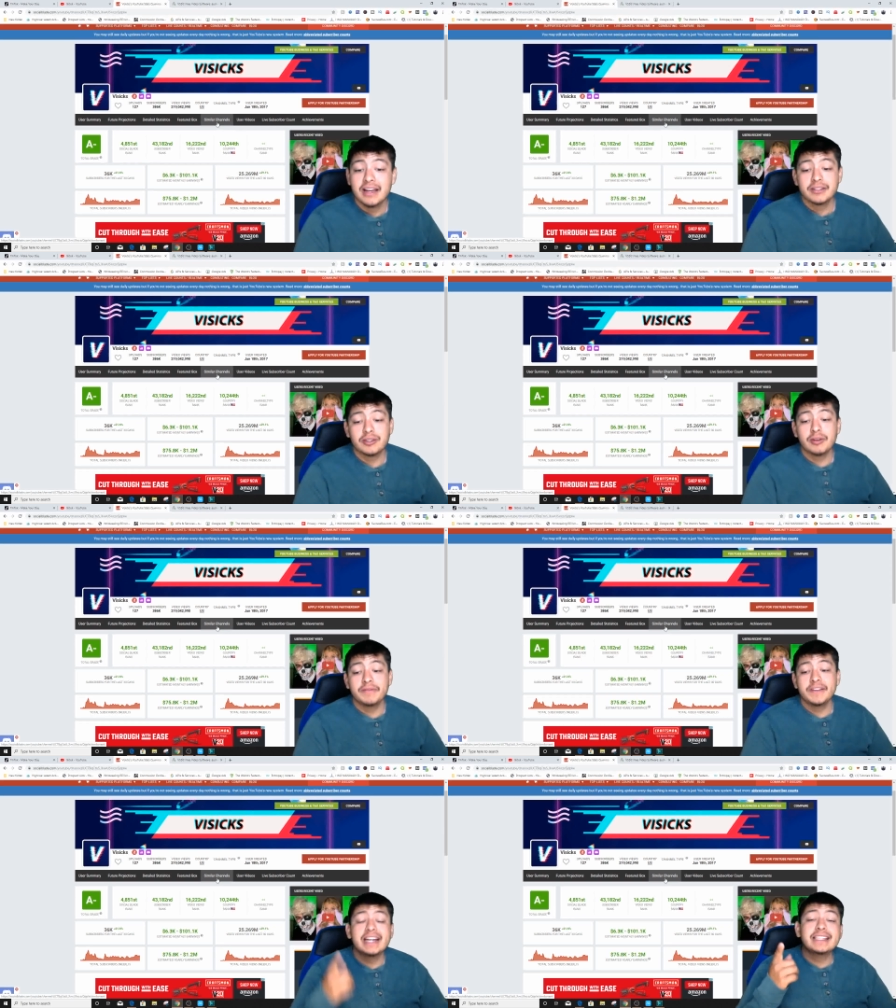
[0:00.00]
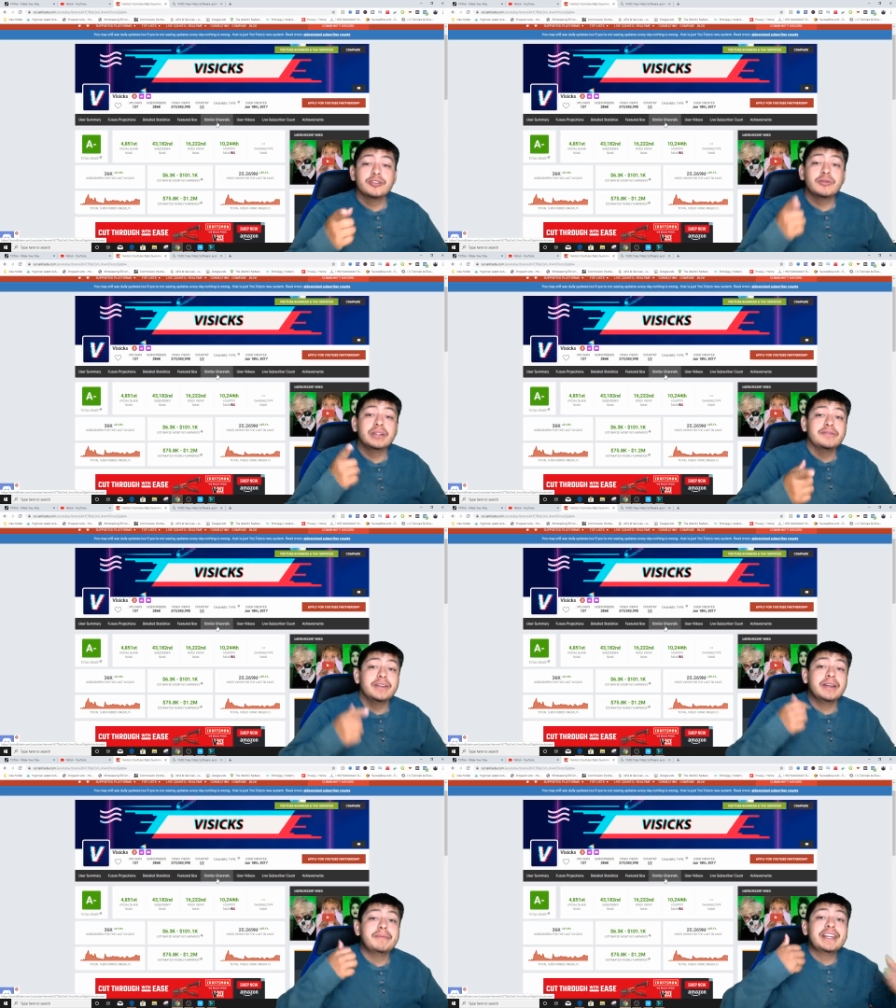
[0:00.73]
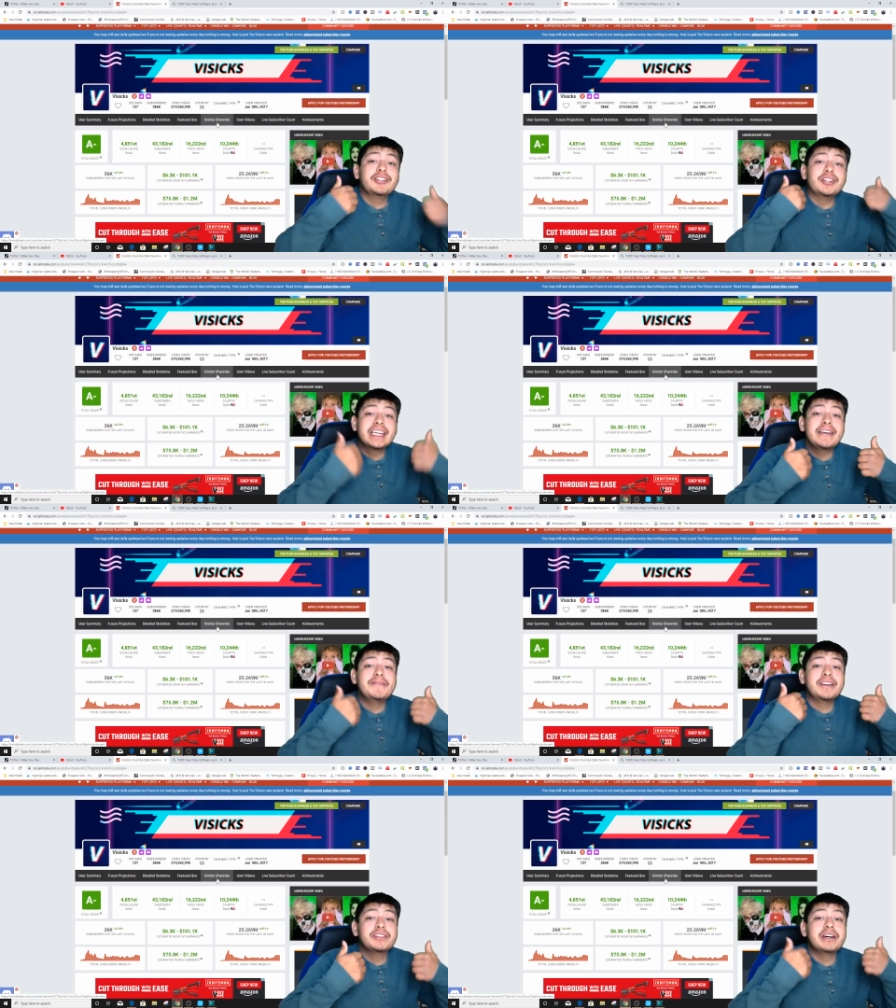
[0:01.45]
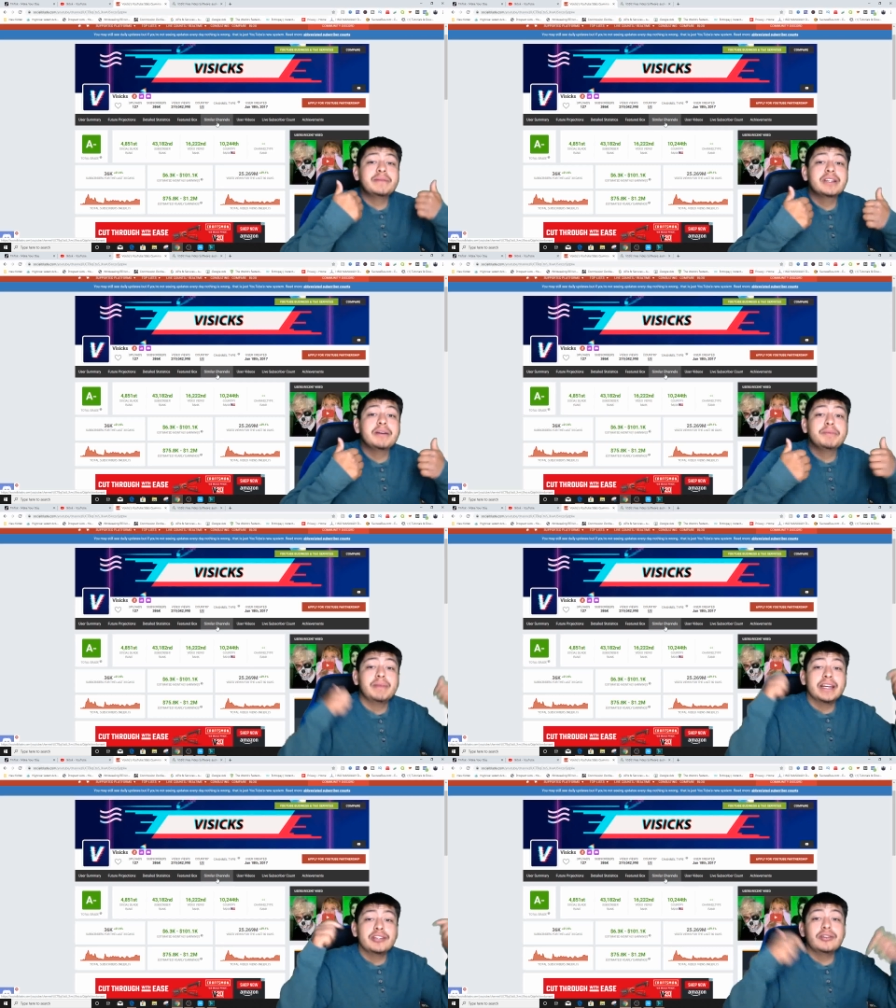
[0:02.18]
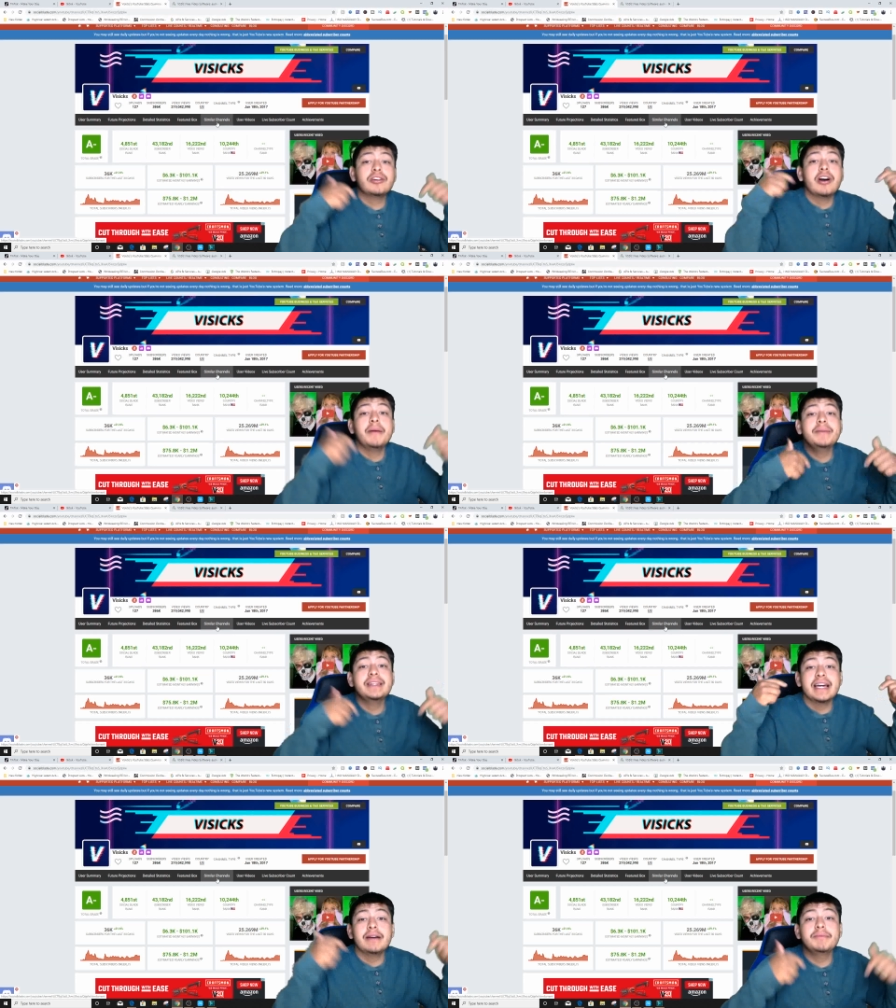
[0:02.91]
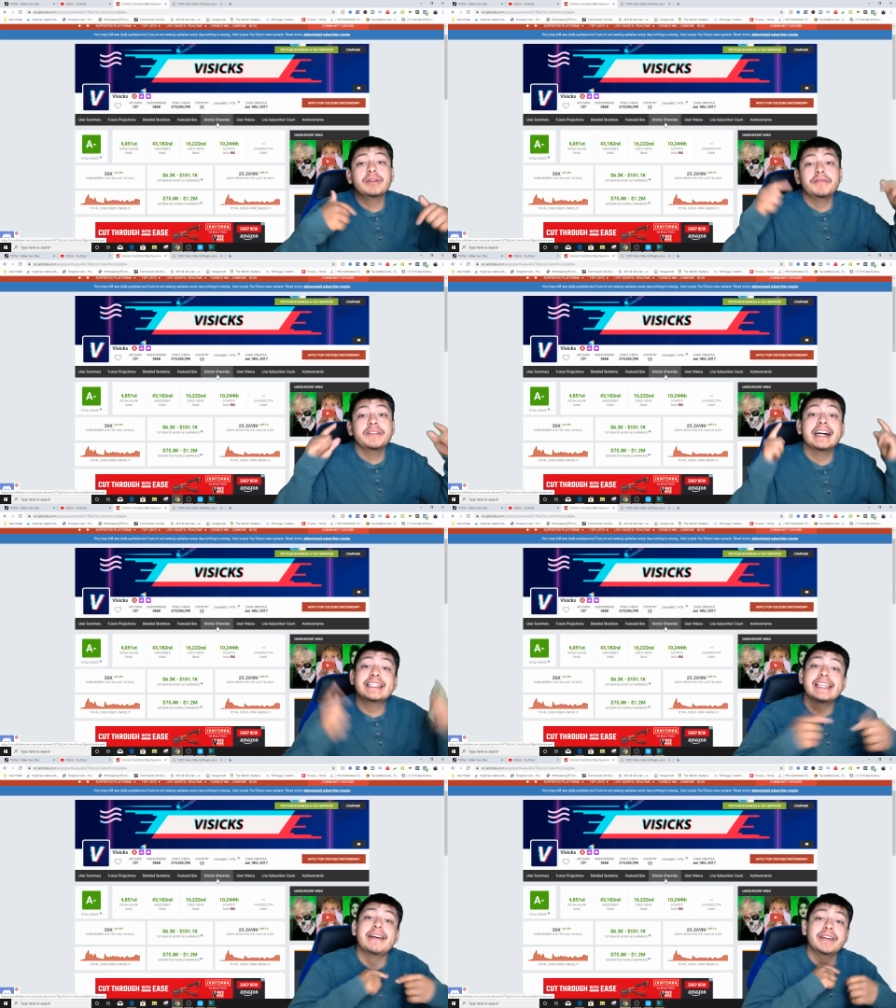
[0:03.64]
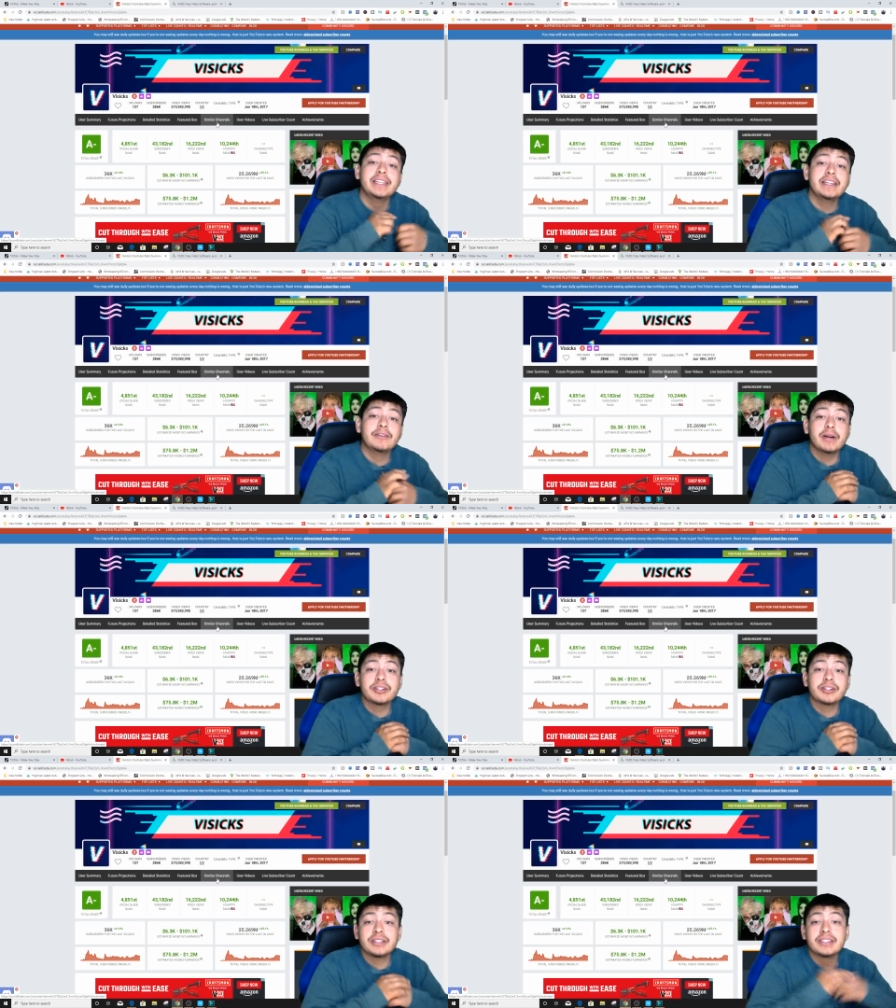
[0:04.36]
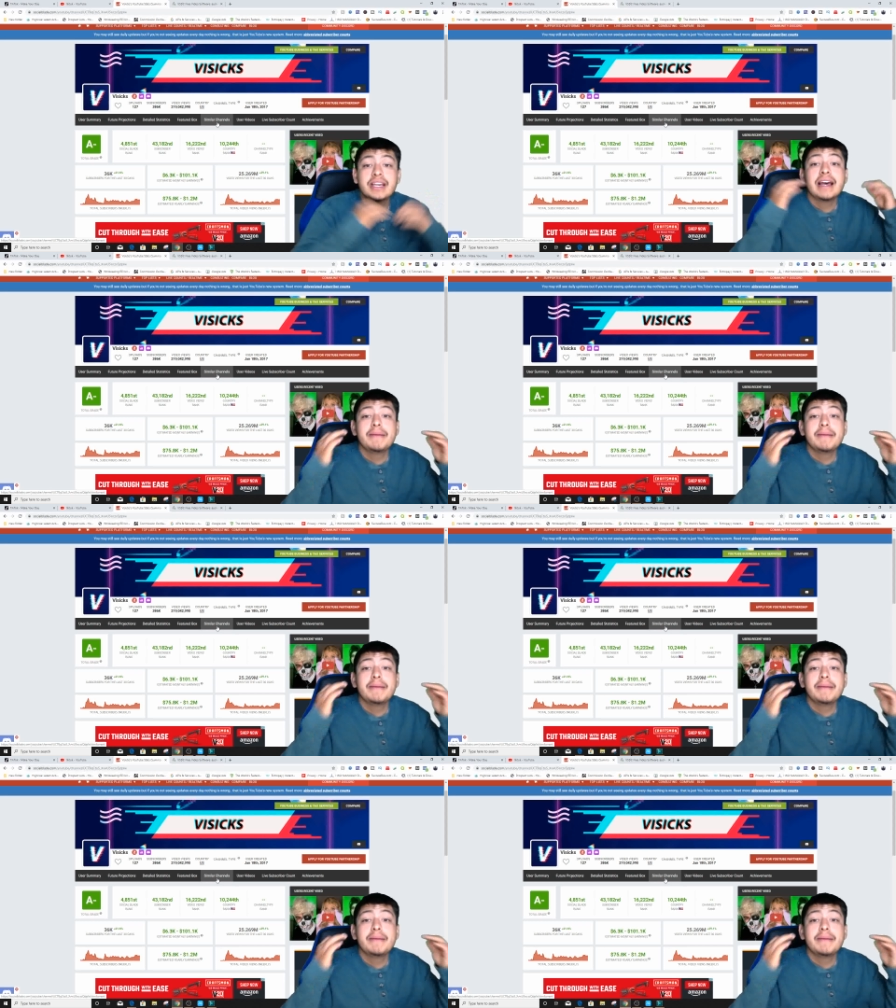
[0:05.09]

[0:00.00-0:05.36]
So if you guys enjoyed this video, make sure to give it a thumbs up. Make sure to comment down below if you guys have any questions.